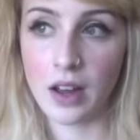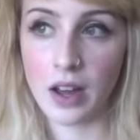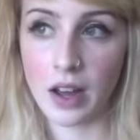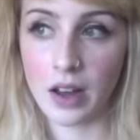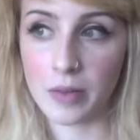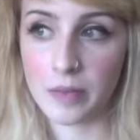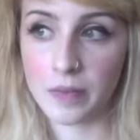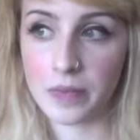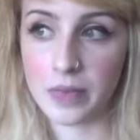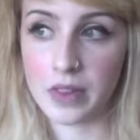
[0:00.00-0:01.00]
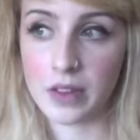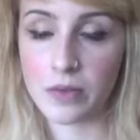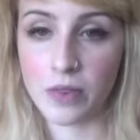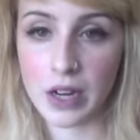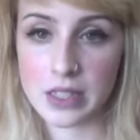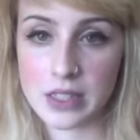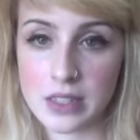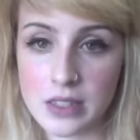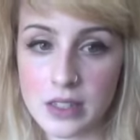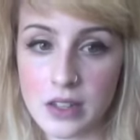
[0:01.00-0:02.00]
The
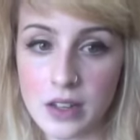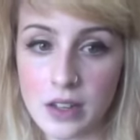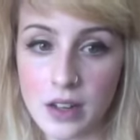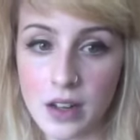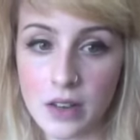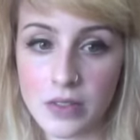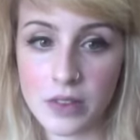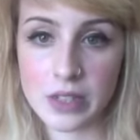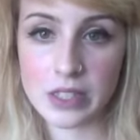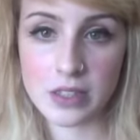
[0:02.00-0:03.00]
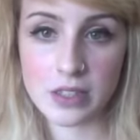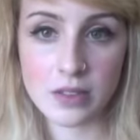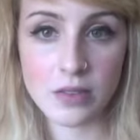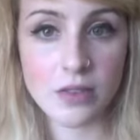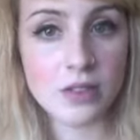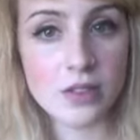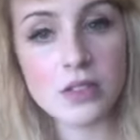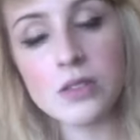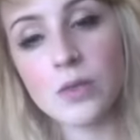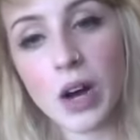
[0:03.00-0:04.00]
rest of the
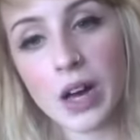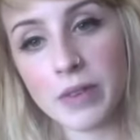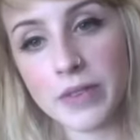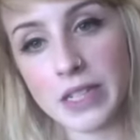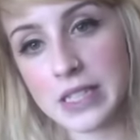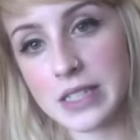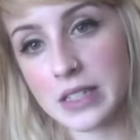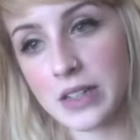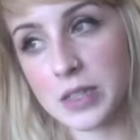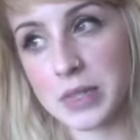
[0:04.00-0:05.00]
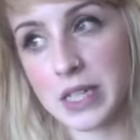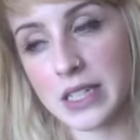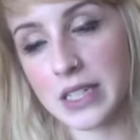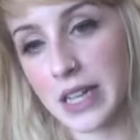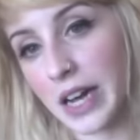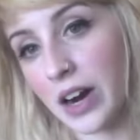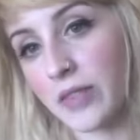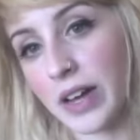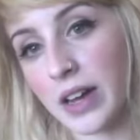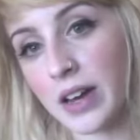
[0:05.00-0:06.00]
reasons why my face is clear is because I take care
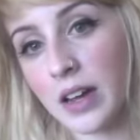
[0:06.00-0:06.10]
of it.